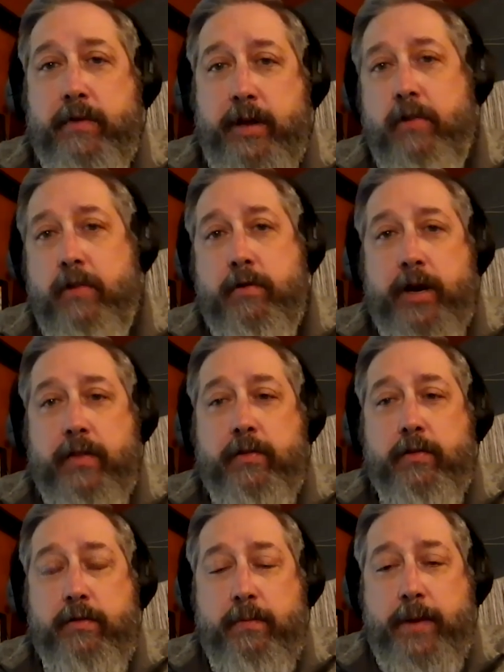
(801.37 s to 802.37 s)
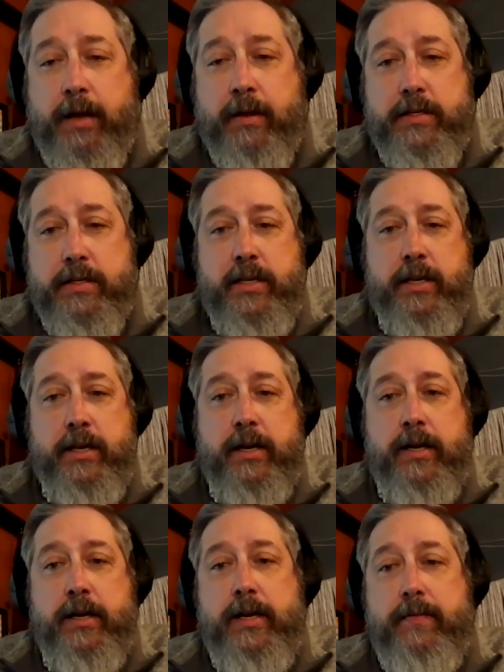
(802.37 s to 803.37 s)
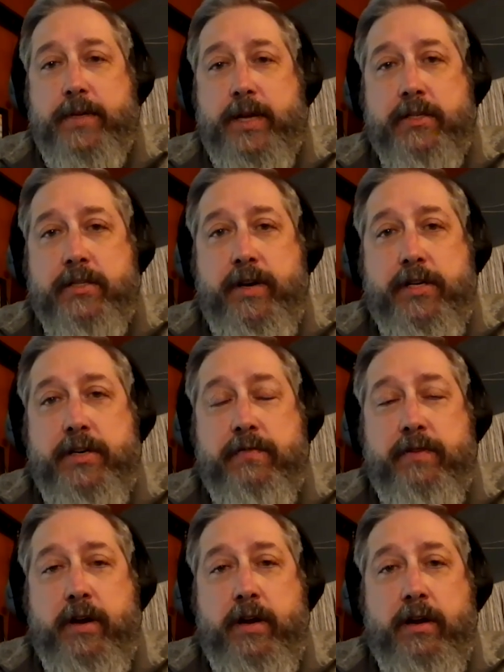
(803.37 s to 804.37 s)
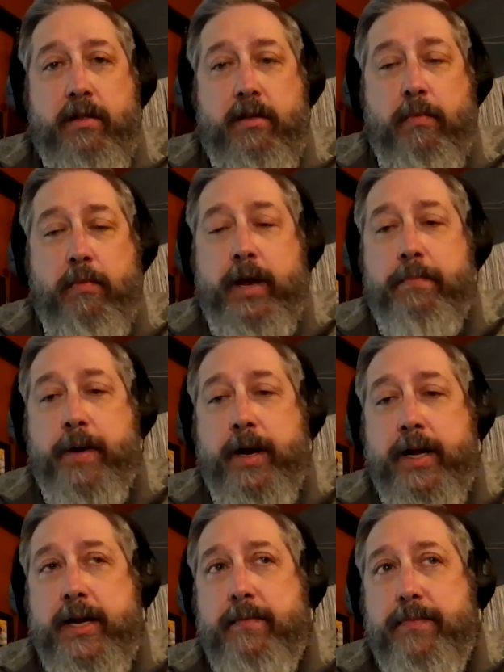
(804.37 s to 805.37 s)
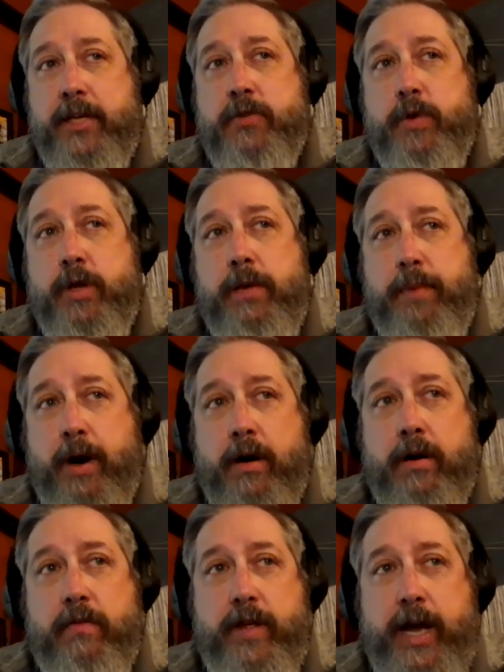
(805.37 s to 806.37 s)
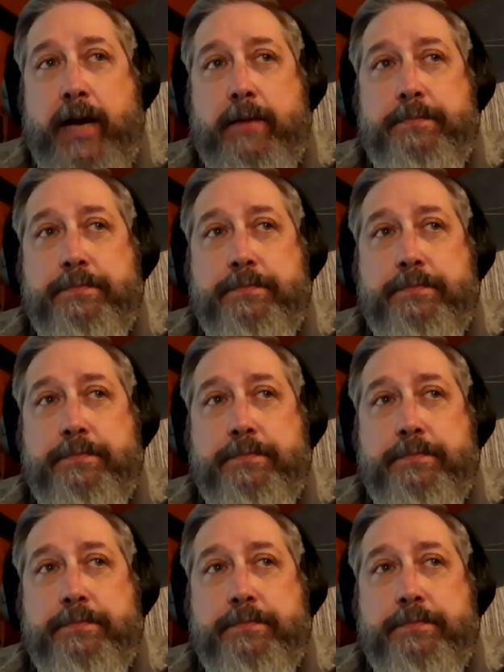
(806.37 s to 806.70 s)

And I know we'll get through the policy and conservation funding in a little bit, but it's really part of that.